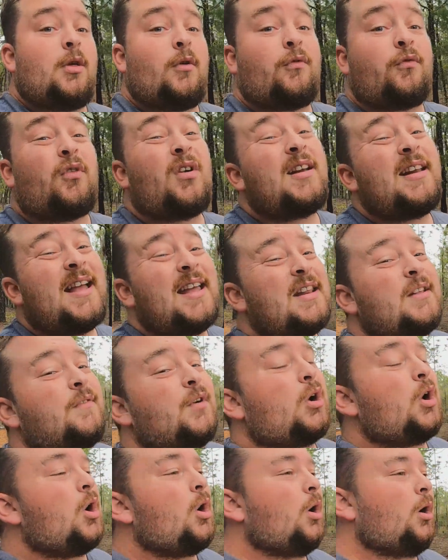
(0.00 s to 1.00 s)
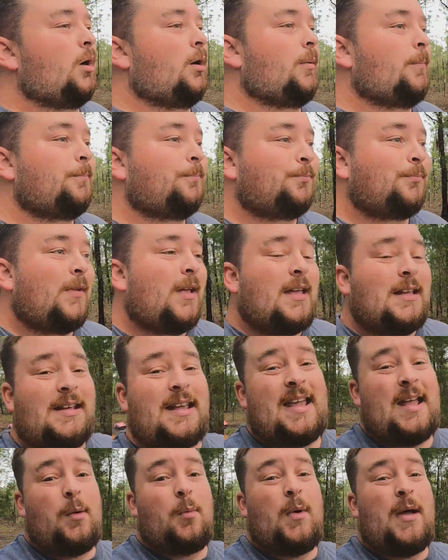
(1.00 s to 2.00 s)
the front end of a car
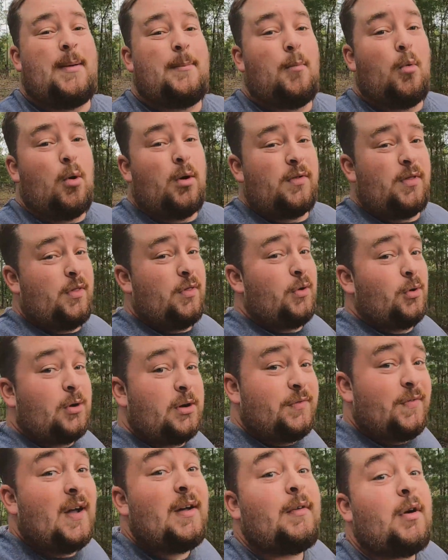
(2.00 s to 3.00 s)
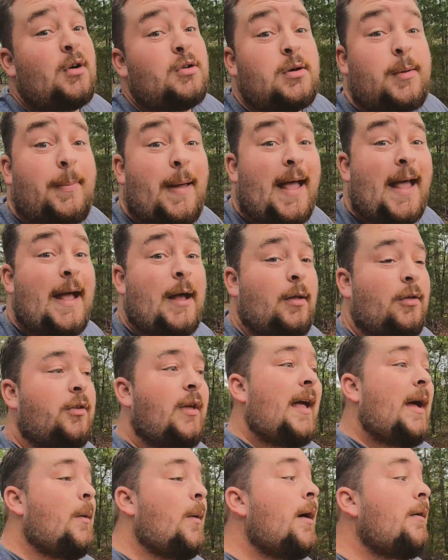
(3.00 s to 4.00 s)
can't weigh more than 3,500 pounds.
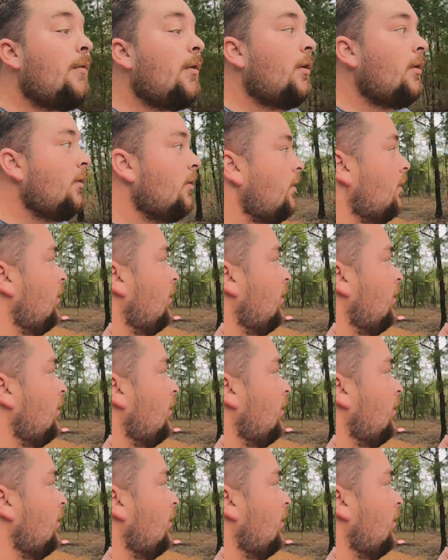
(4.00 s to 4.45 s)
However,